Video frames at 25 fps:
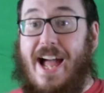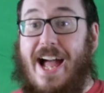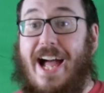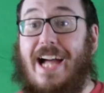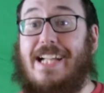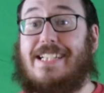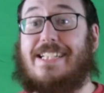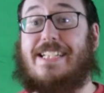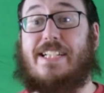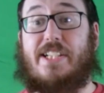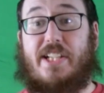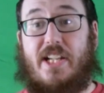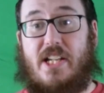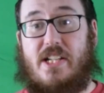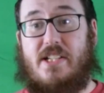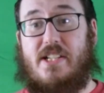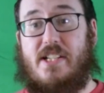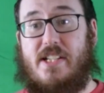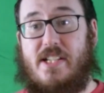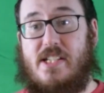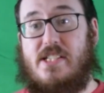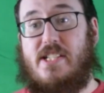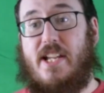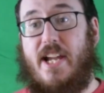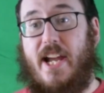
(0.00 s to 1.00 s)
At the end
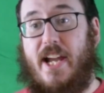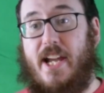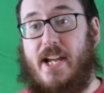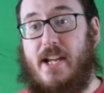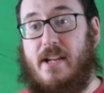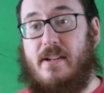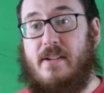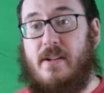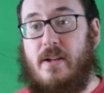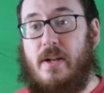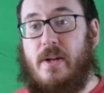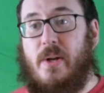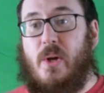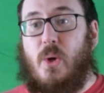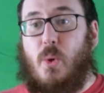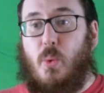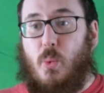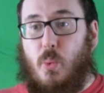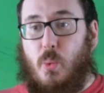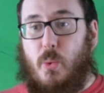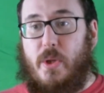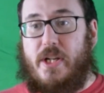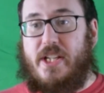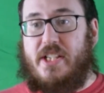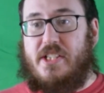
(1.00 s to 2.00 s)
of the day,
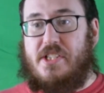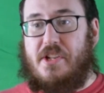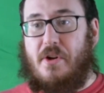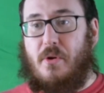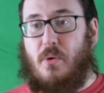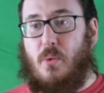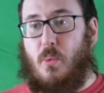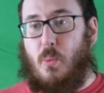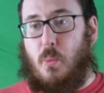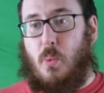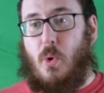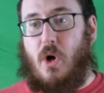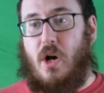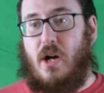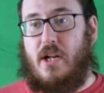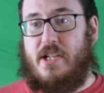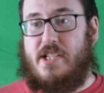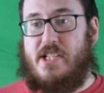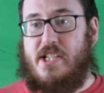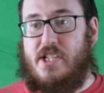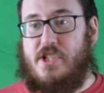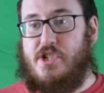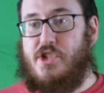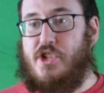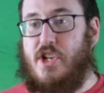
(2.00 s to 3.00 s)
we don't
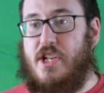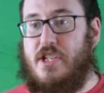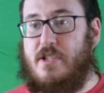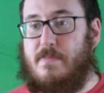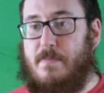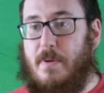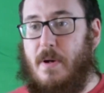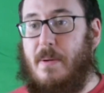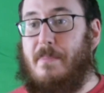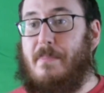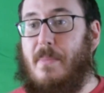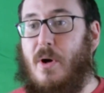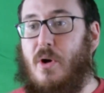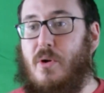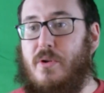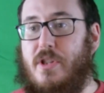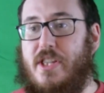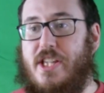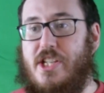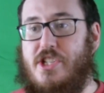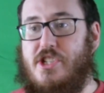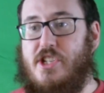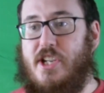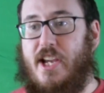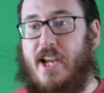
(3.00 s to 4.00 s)
want to just promote
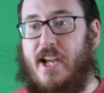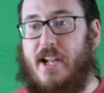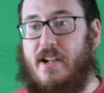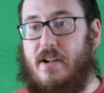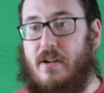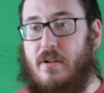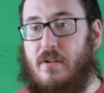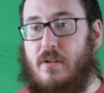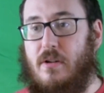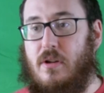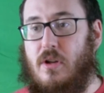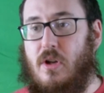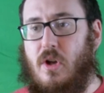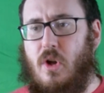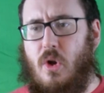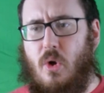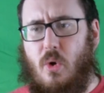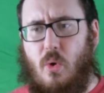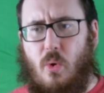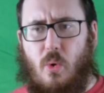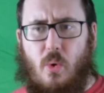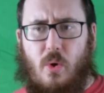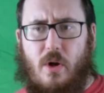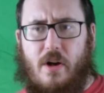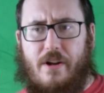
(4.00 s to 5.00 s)
the channel
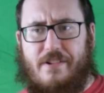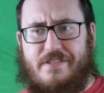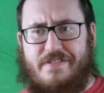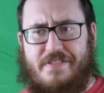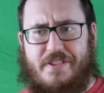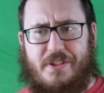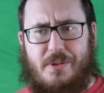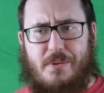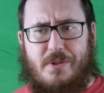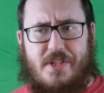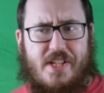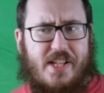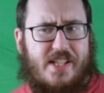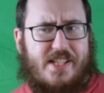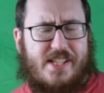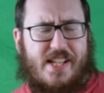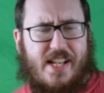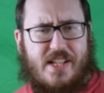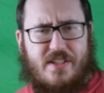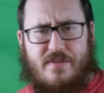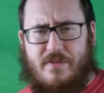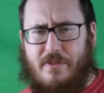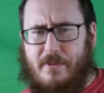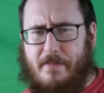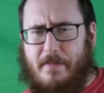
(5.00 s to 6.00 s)
or a few
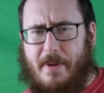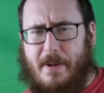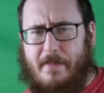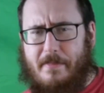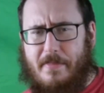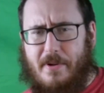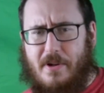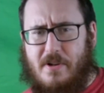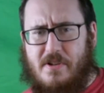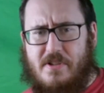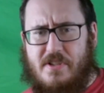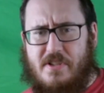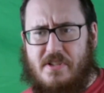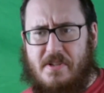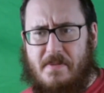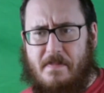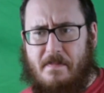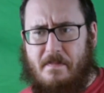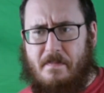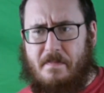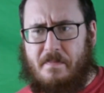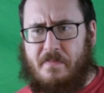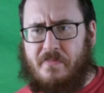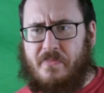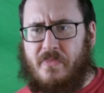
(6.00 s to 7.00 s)
successful members.
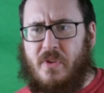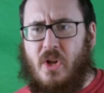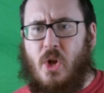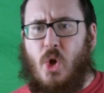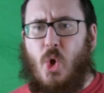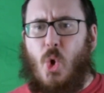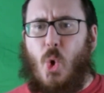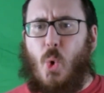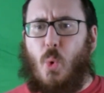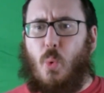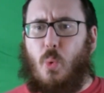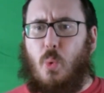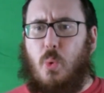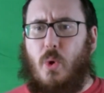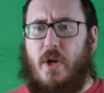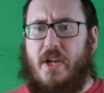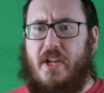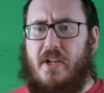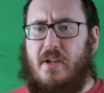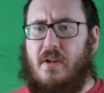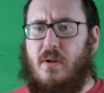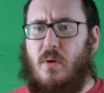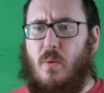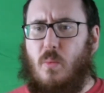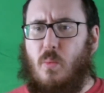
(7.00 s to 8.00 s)

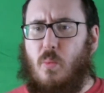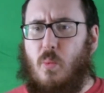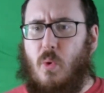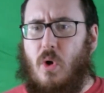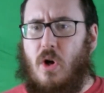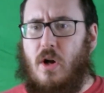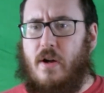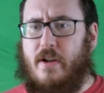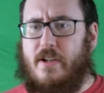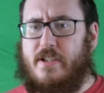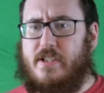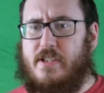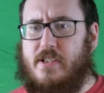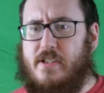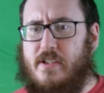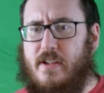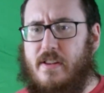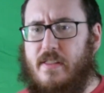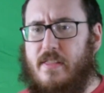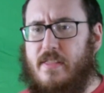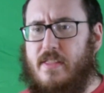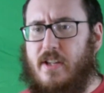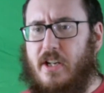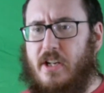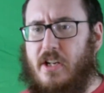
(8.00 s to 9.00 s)
We want
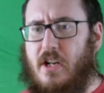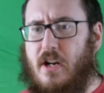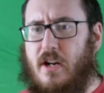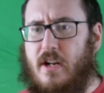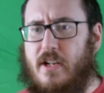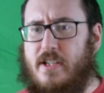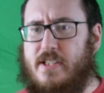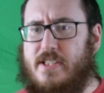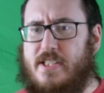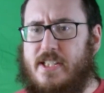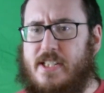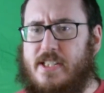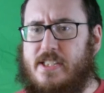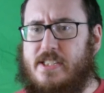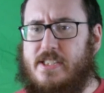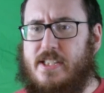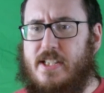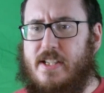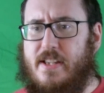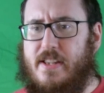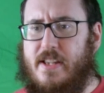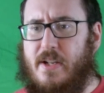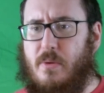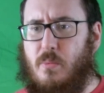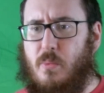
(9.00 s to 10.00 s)
the content
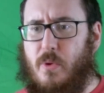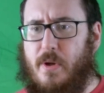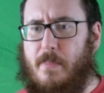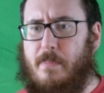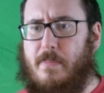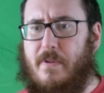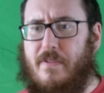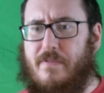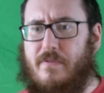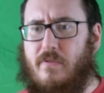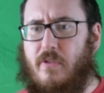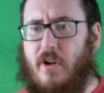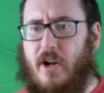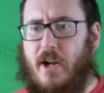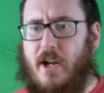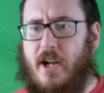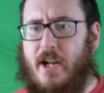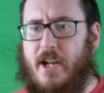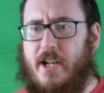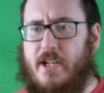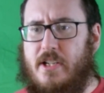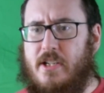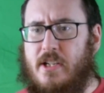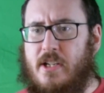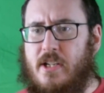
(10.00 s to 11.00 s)
that we
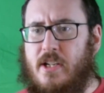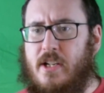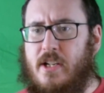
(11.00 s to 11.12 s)
provide,